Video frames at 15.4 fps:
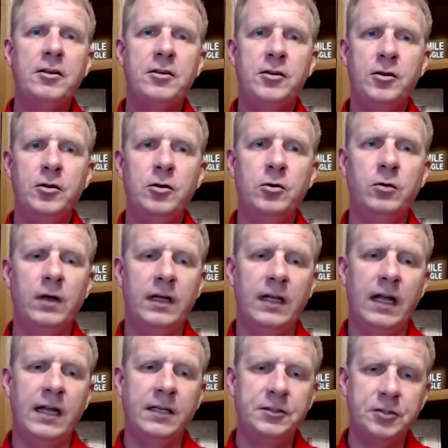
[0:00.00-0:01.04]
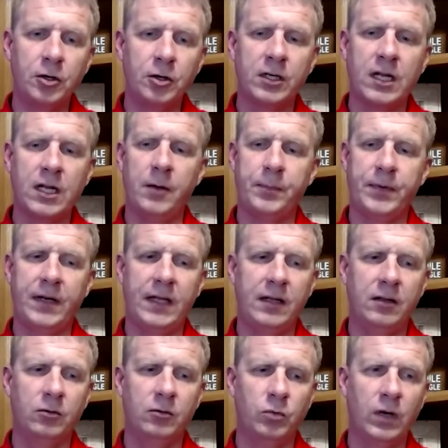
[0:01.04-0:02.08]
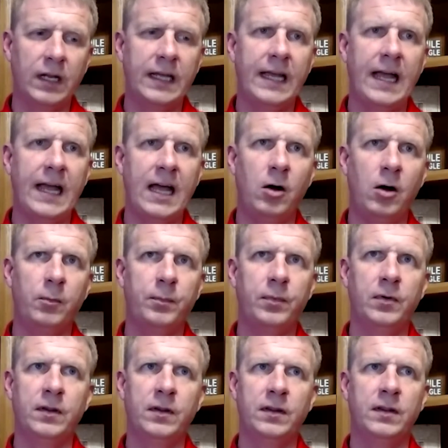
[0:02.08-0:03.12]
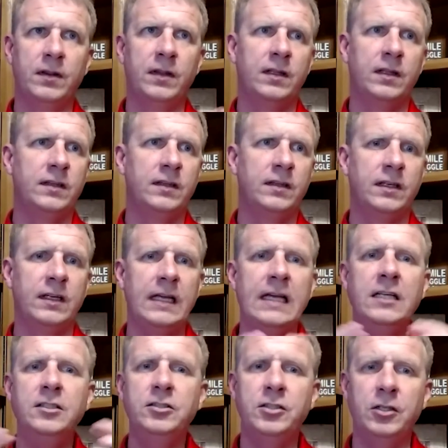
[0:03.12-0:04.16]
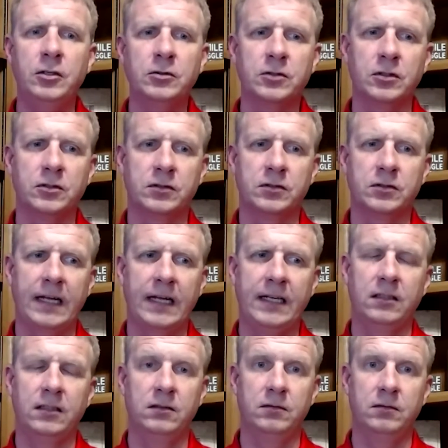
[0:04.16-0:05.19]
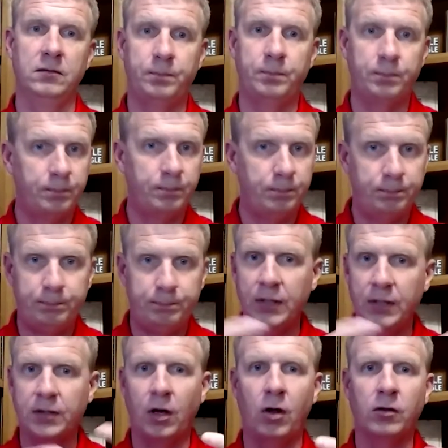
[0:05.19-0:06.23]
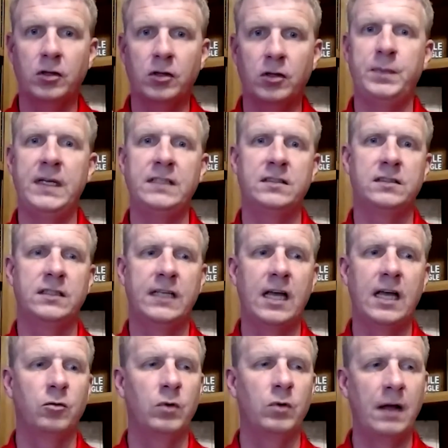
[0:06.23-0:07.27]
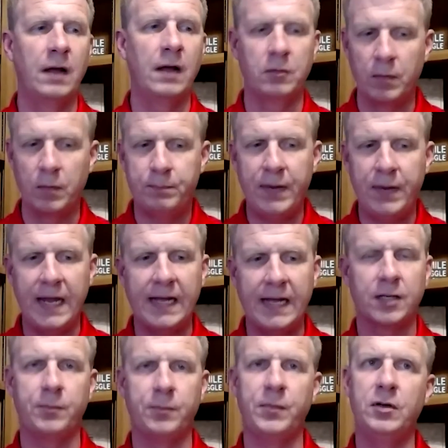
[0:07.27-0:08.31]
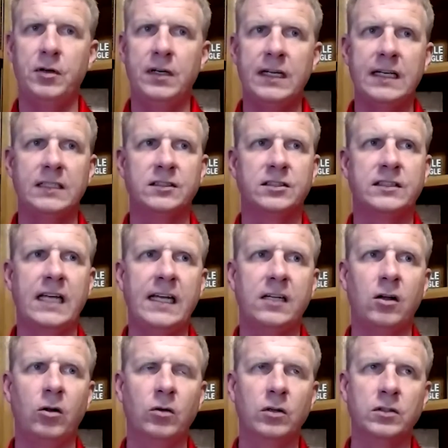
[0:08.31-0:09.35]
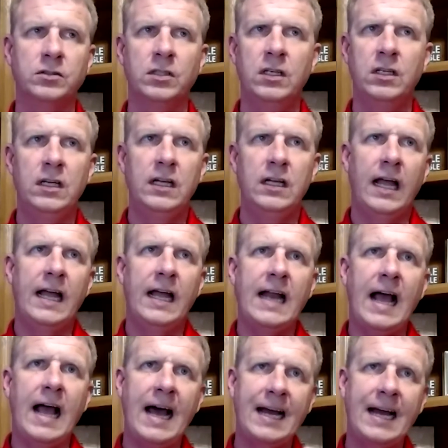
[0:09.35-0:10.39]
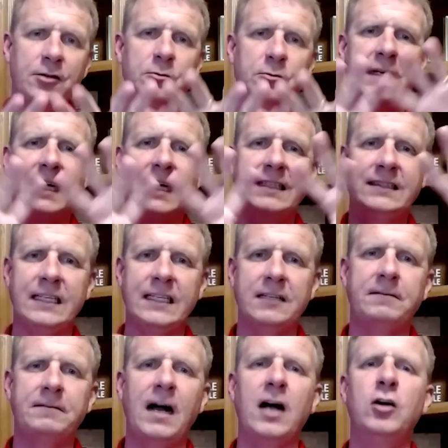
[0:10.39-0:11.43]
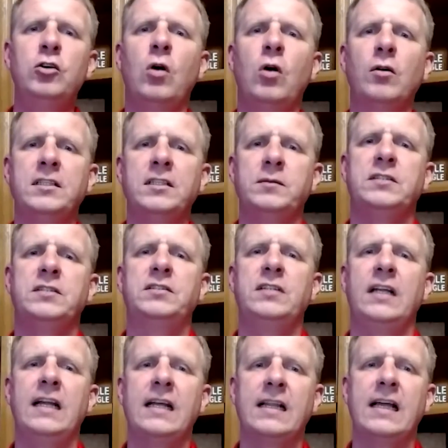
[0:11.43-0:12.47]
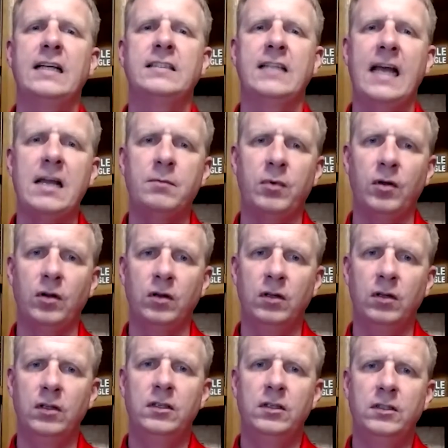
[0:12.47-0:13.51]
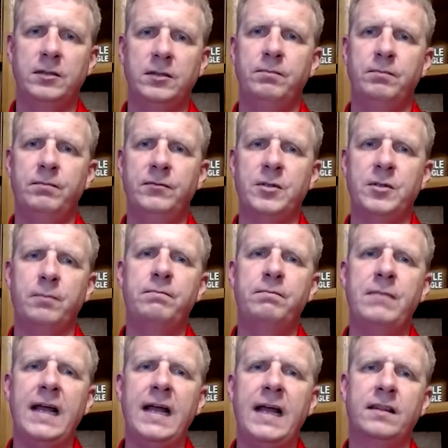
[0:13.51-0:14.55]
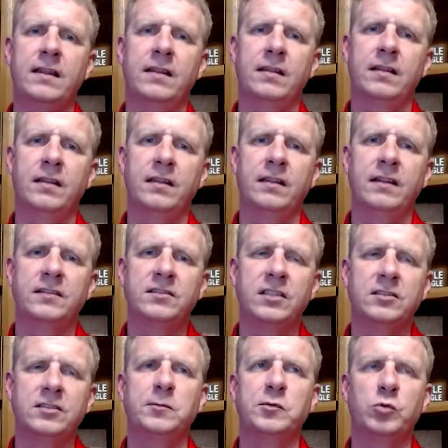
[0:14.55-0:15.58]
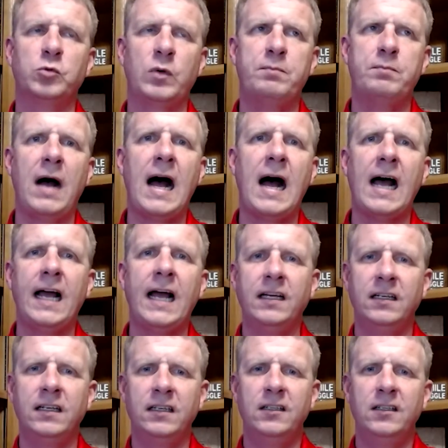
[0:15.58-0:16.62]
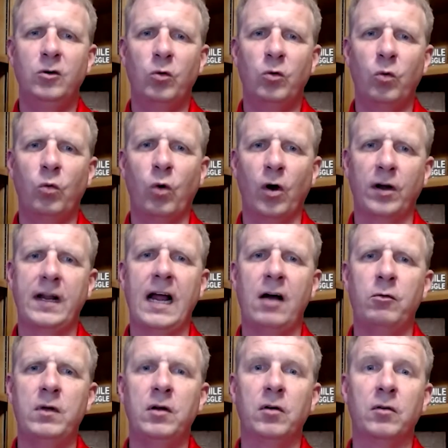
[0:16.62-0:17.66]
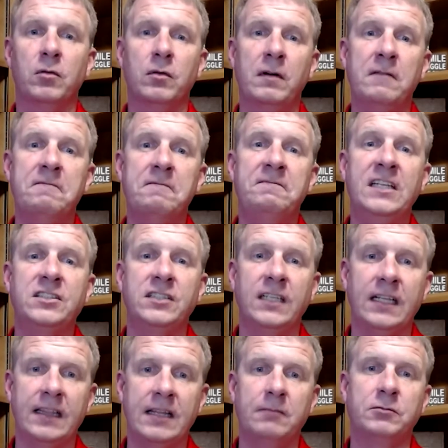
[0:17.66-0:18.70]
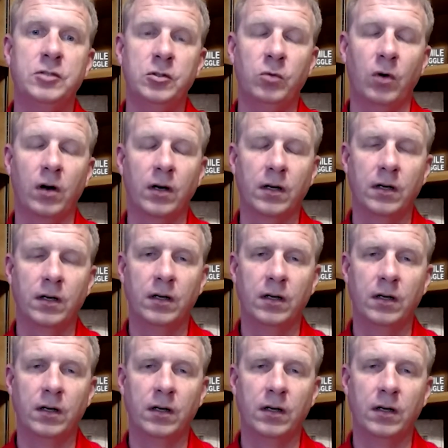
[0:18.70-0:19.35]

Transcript: you and your company really help the end users, like, put all those pieces together? I mean, we're big in community and stakeholders, and how do we identify who all needs to be sitting at that table to make the systems we buy work how we were visioning them to work?